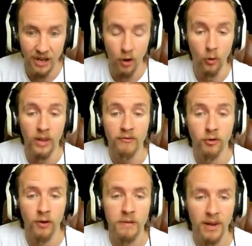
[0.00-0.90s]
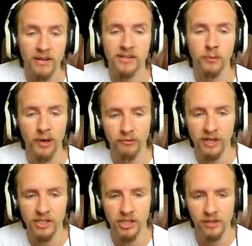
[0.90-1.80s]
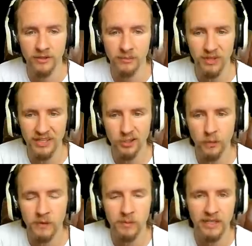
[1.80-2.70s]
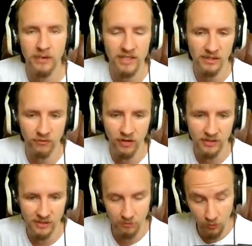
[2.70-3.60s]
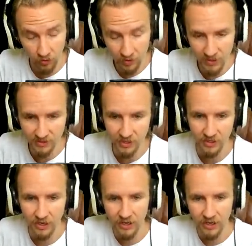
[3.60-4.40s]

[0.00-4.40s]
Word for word: all have great power to weight ratios, but their top speed limits are vastly more limited.